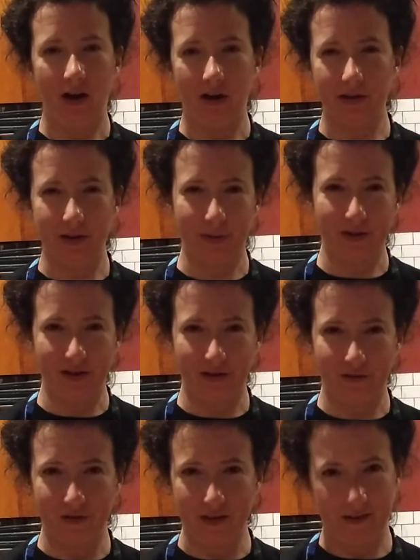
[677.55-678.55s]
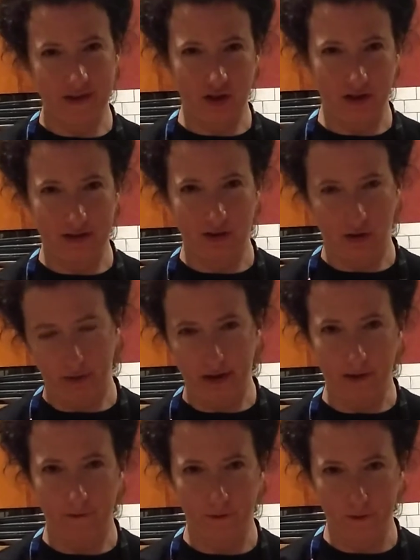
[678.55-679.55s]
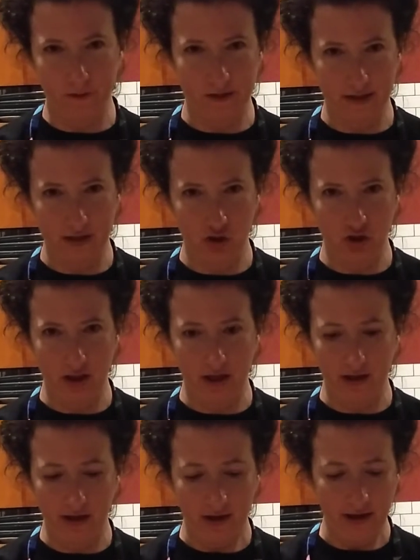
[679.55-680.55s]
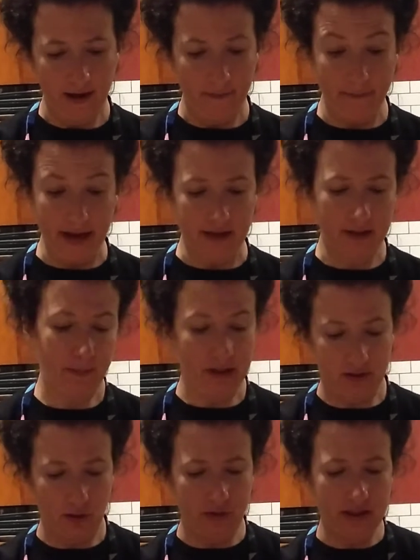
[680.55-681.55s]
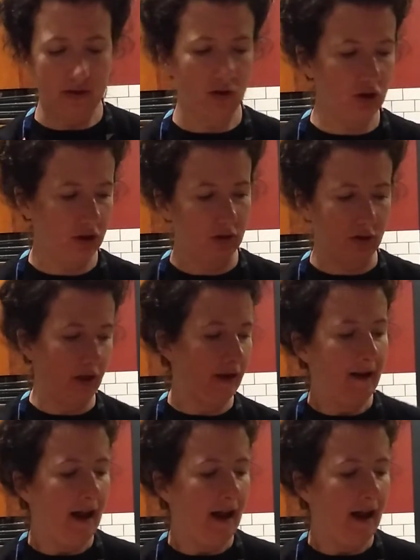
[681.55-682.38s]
all sorts of delicious Korean foods that she makes. But so these are just,